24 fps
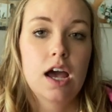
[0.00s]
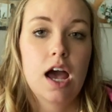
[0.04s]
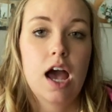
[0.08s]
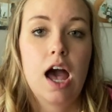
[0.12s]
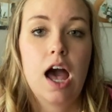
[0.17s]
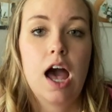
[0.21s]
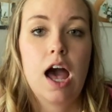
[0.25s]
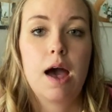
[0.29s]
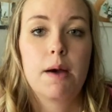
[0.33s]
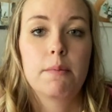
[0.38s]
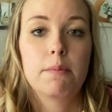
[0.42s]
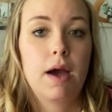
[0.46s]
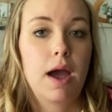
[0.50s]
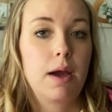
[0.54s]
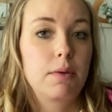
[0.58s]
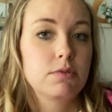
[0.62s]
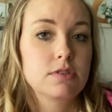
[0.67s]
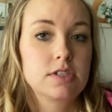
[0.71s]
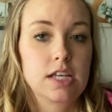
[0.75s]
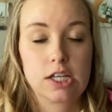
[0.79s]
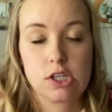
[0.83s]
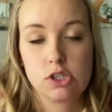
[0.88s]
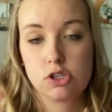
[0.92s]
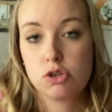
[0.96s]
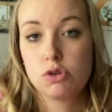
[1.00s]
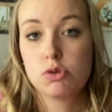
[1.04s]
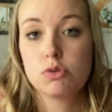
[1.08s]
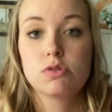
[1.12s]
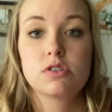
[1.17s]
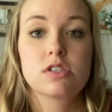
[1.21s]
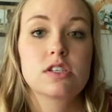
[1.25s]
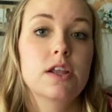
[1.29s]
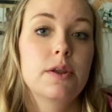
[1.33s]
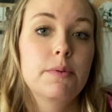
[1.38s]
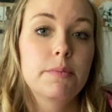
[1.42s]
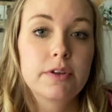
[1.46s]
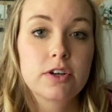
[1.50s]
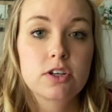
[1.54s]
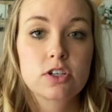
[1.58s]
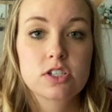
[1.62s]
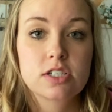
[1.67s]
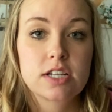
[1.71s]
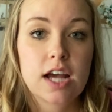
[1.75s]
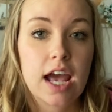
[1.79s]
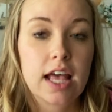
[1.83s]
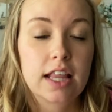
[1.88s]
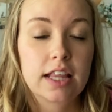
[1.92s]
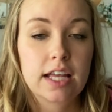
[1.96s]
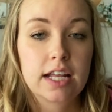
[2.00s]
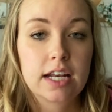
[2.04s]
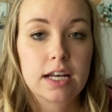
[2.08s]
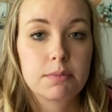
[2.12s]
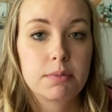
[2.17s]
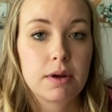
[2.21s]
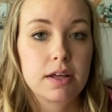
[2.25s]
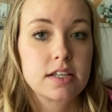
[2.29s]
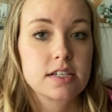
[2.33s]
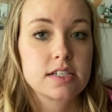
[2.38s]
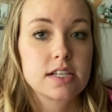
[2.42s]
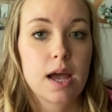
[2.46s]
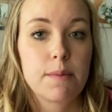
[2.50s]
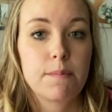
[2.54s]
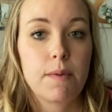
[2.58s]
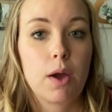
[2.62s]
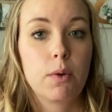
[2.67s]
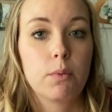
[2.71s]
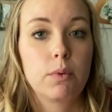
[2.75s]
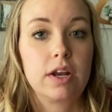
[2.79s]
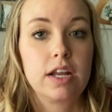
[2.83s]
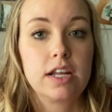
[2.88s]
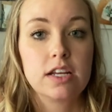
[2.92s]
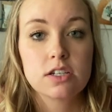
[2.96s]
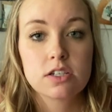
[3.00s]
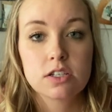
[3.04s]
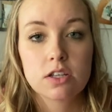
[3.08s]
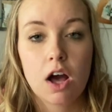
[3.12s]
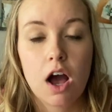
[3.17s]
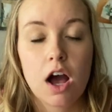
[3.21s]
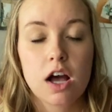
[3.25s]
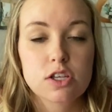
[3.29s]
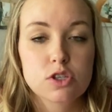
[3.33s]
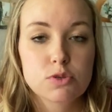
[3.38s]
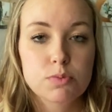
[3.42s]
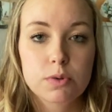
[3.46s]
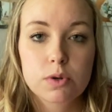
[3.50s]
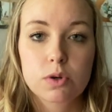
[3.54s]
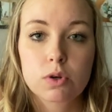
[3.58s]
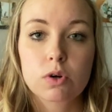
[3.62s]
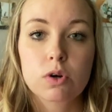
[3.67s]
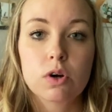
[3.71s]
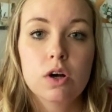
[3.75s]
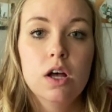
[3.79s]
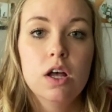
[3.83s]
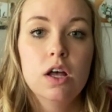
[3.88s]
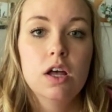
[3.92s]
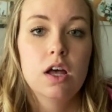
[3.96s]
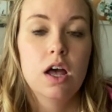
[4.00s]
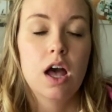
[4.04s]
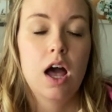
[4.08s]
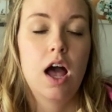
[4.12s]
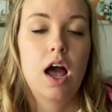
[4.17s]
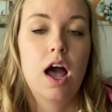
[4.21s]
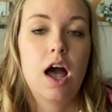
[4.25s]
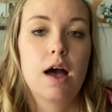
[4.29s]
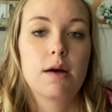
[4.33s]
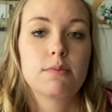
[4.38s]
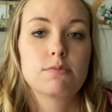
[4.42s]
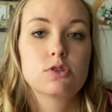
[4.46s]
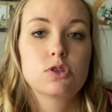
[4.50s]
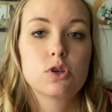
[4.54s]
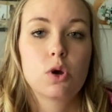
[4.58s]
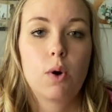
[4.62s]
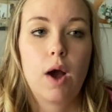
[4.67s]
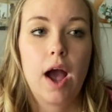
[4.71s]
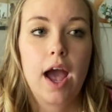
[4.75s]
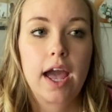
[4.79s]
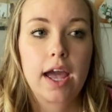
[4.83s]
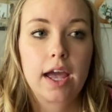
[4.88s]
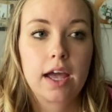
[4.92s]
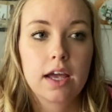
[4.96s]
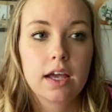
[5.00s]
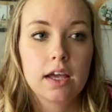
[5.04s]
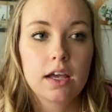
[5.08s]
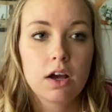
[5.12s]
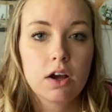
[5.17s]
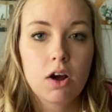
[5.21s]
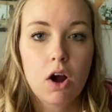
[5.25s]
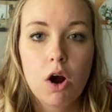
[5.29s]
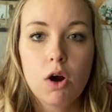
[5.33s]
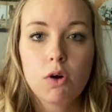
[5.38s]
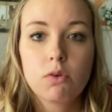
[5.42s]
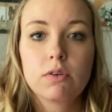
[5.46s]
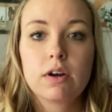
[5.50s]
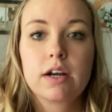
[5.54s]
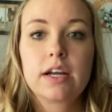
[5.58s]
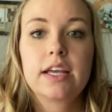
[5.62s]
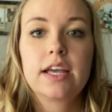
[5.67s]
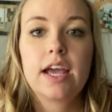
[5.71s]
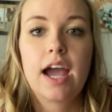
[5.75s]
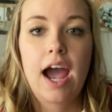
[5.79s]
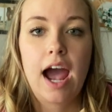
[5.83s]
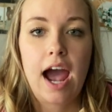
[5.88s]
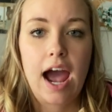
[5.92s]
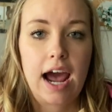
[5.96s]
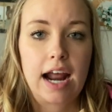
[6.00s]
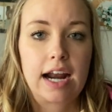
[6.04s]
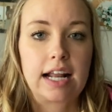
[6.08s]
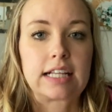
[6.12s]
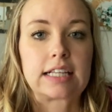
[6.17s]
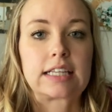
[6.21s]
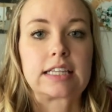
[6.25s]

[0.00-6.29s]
Um, I was like two centimeters dilated by the time I went into the hospital. Um, so I already had a